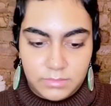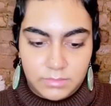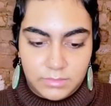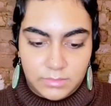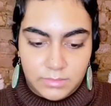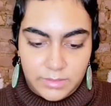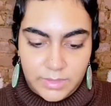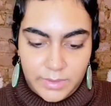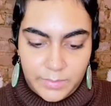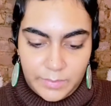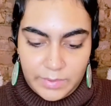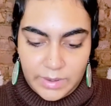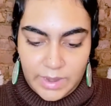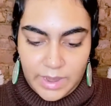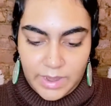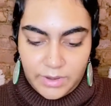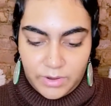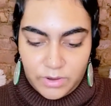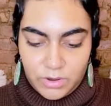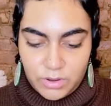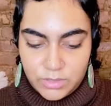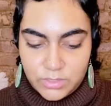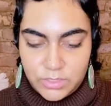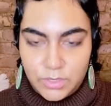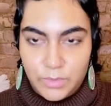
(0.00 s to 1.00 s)
lip liner
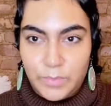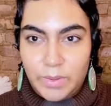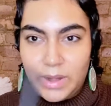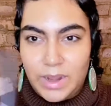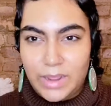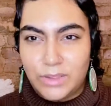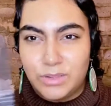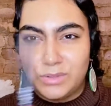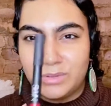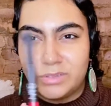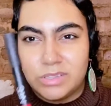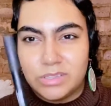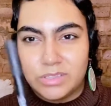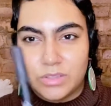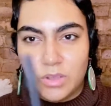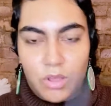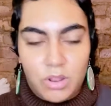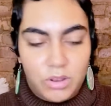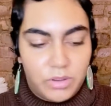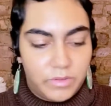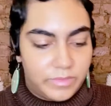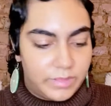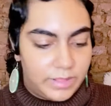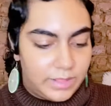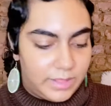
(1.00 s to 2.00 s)
also, but I use this all
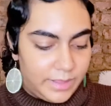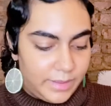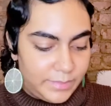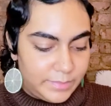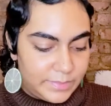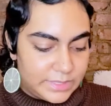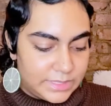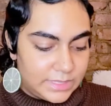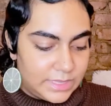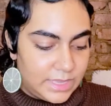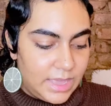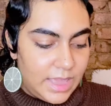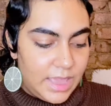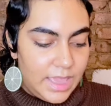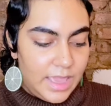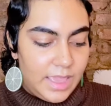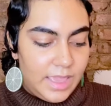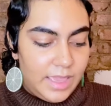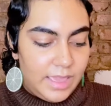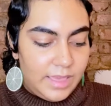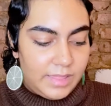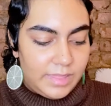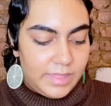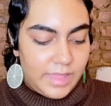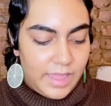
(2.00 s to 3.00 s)
over the lips.
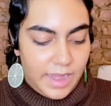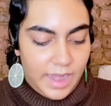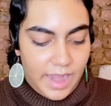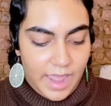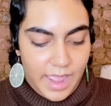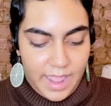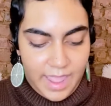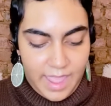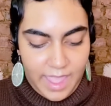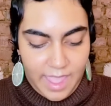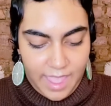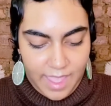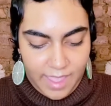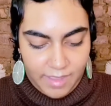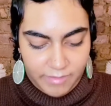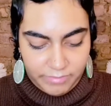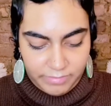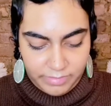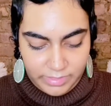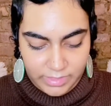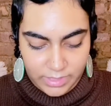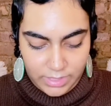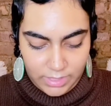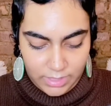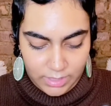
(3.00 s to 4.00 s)
Then I have
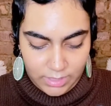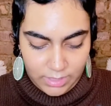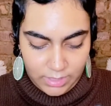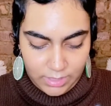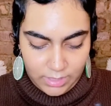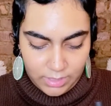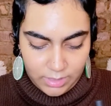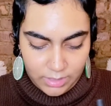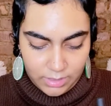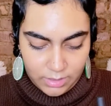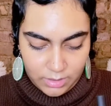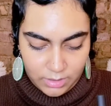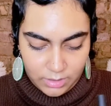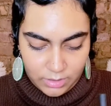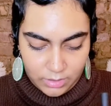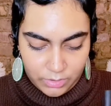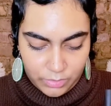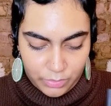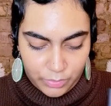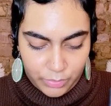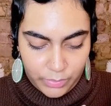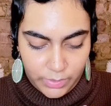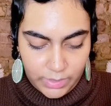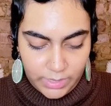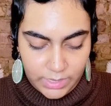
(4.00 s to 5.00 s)
the
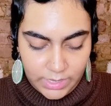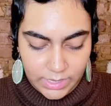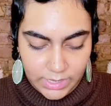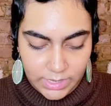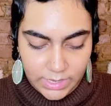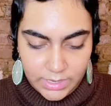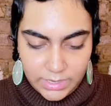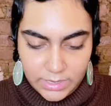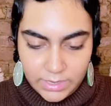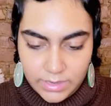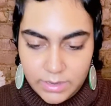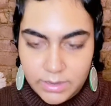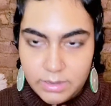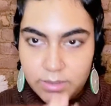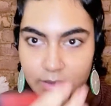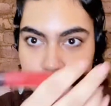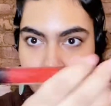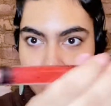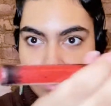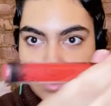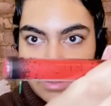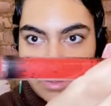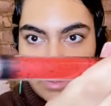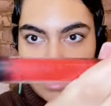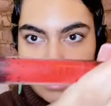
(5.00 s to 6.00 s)
Queen,
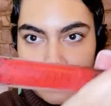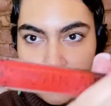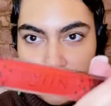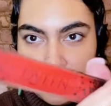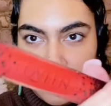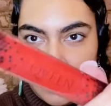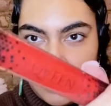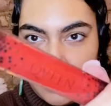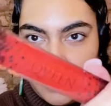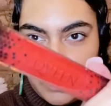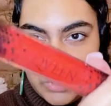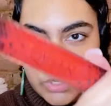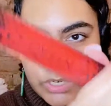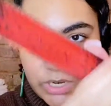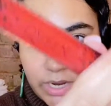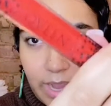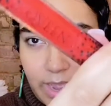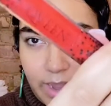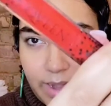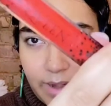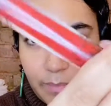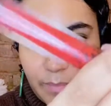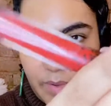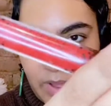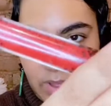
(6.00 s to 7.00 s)
which I got
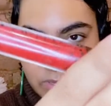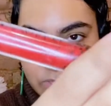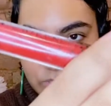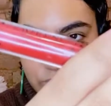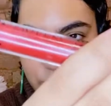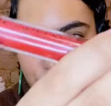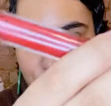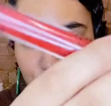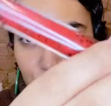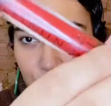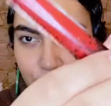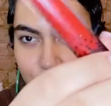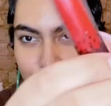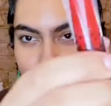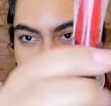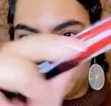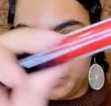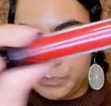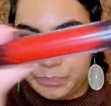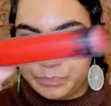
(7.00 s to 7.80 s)
in a BoxyCharm,